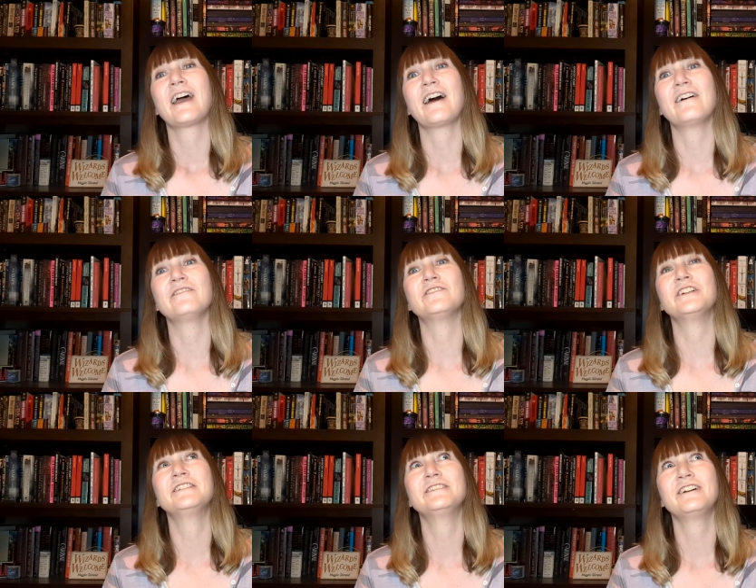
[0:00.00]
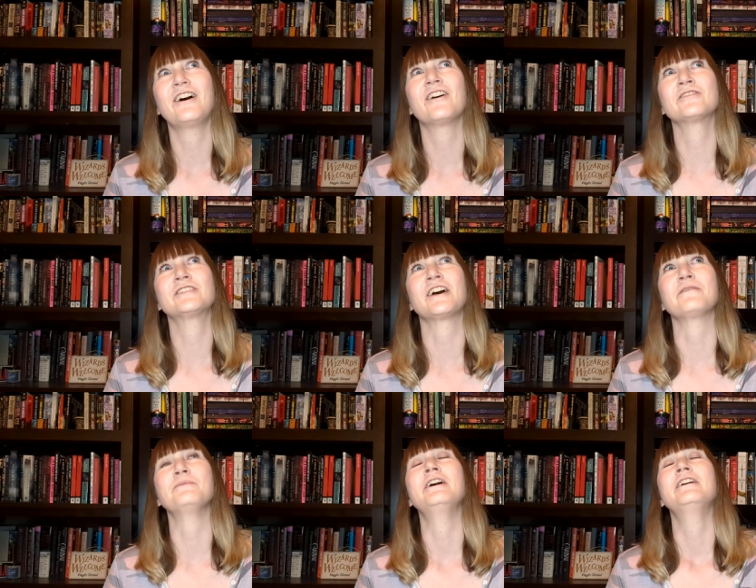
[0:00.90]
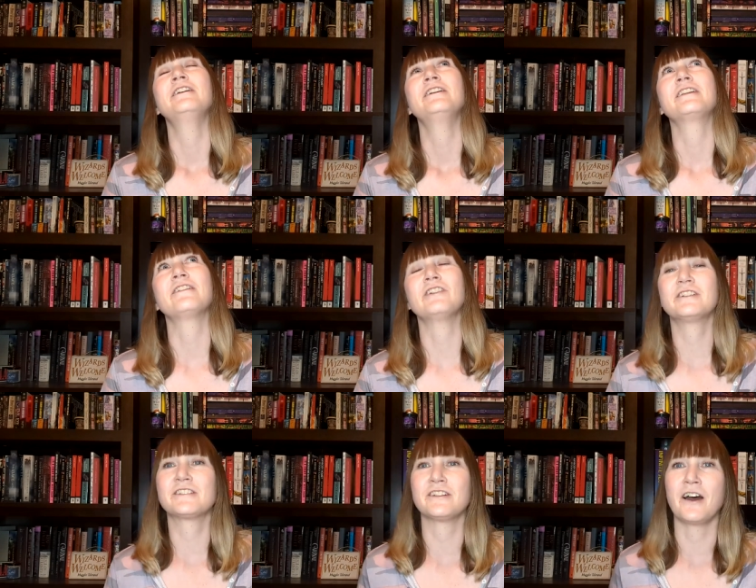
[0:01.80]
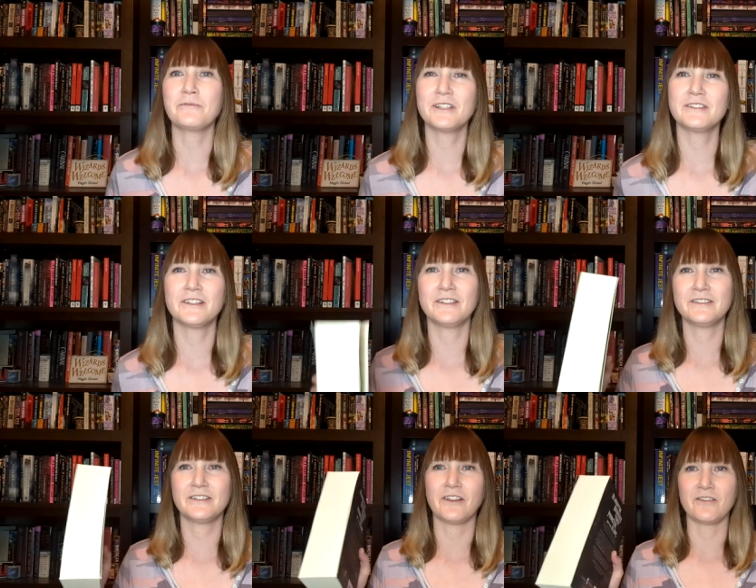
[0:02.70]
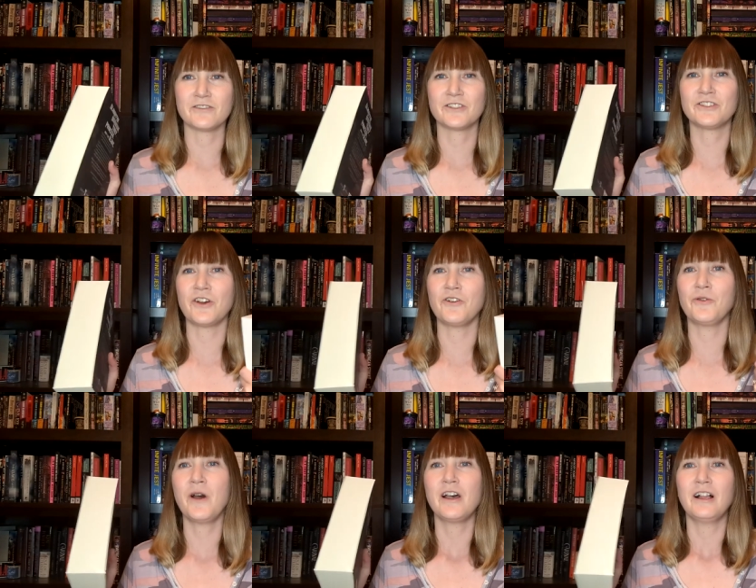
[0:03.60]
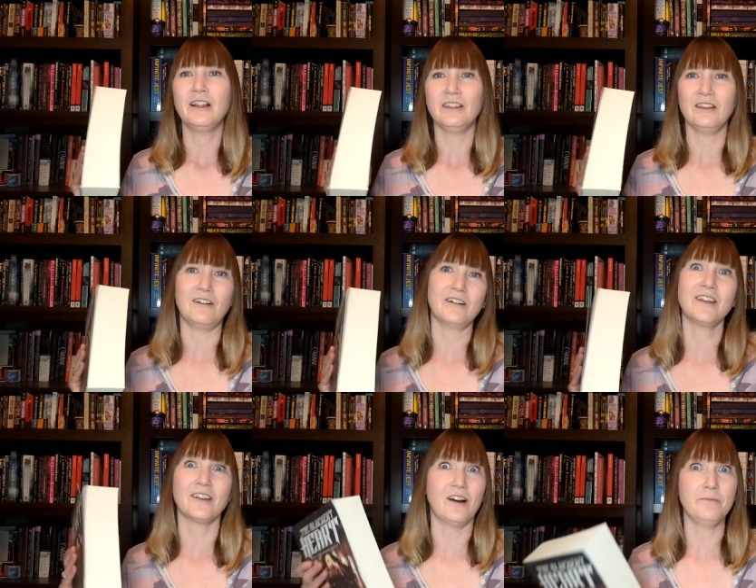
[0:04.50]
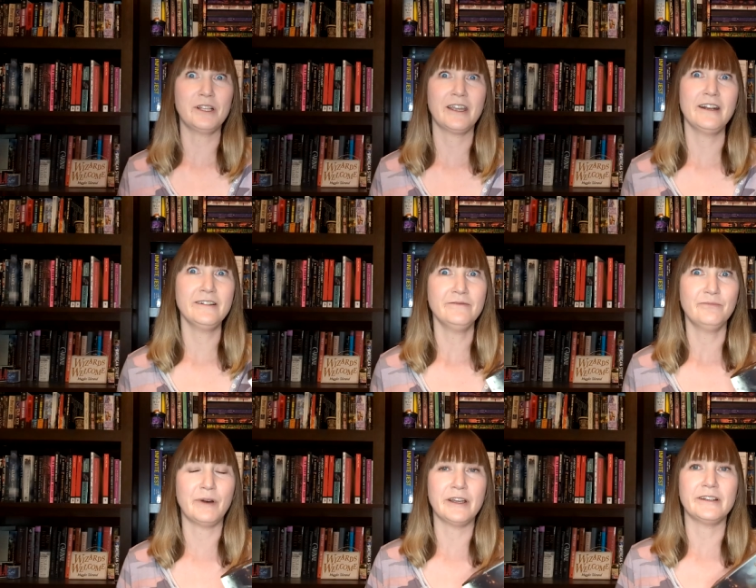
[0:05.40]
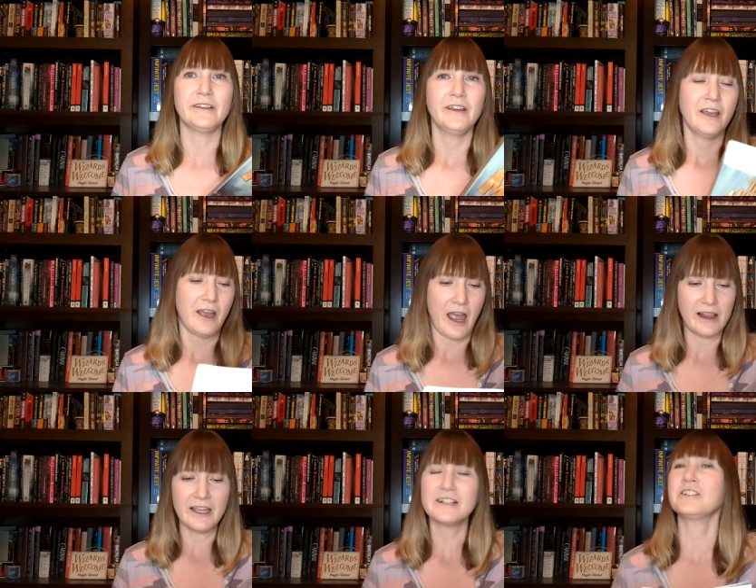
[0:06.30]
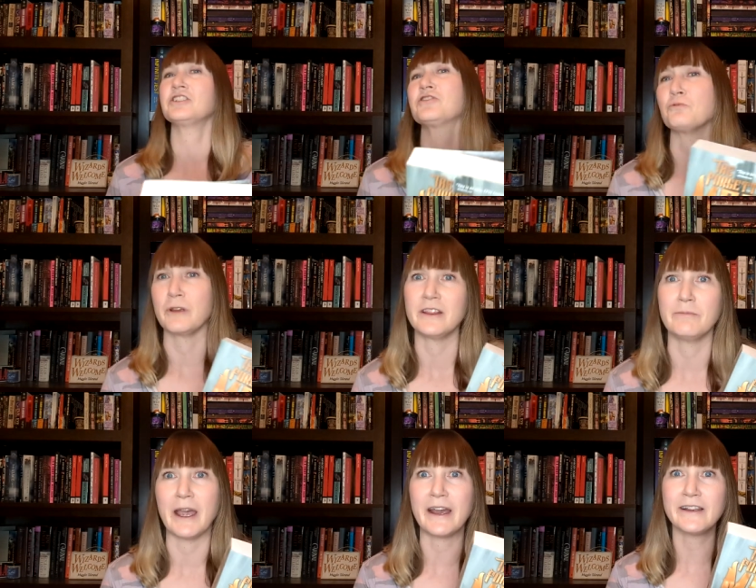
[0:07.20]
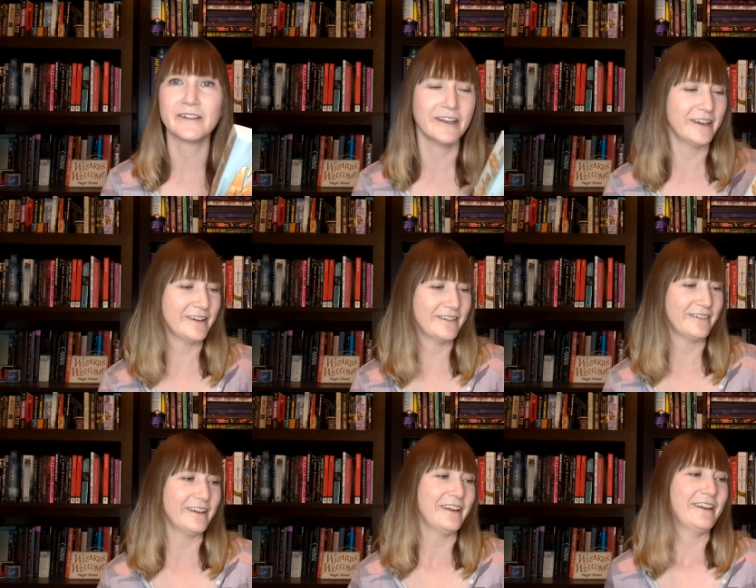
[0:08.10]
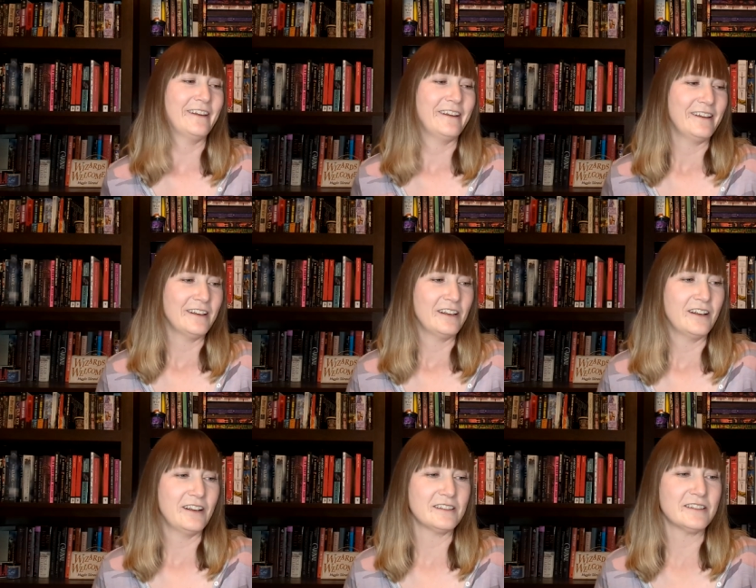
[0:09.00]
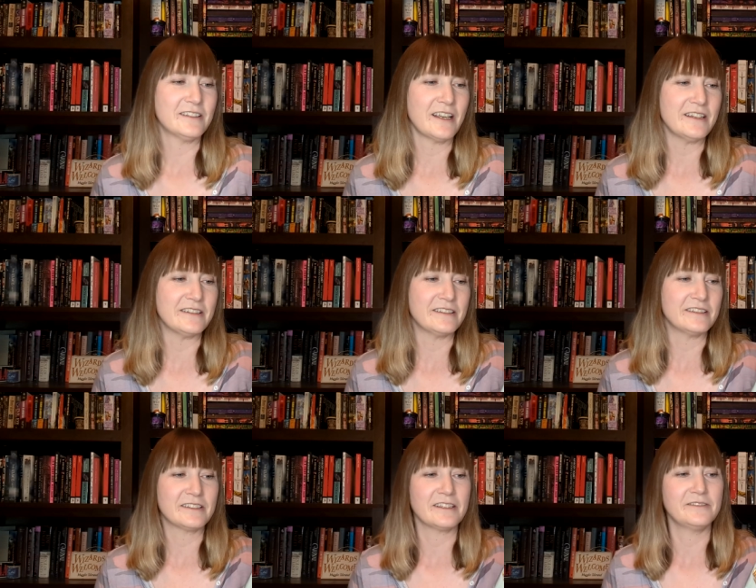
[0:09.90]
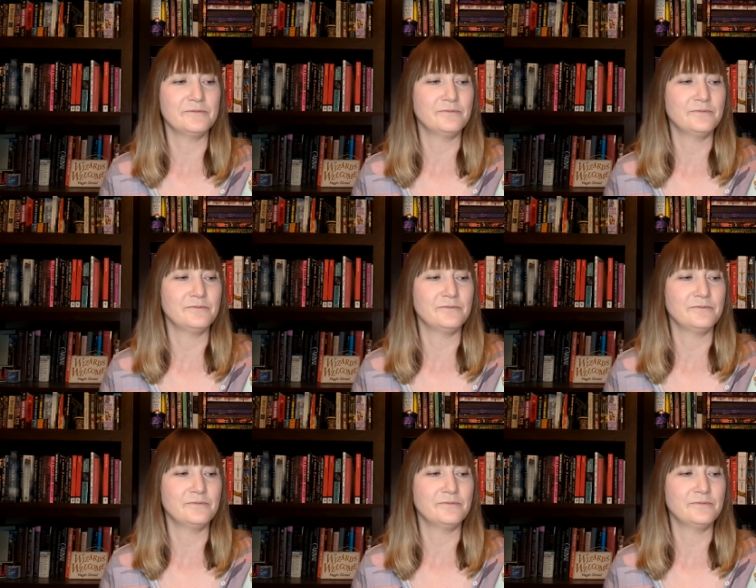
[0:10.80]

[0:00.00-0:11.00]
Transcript: have hard time giving a synopsis since they're so long and complicated, but I like to just read the back. It says,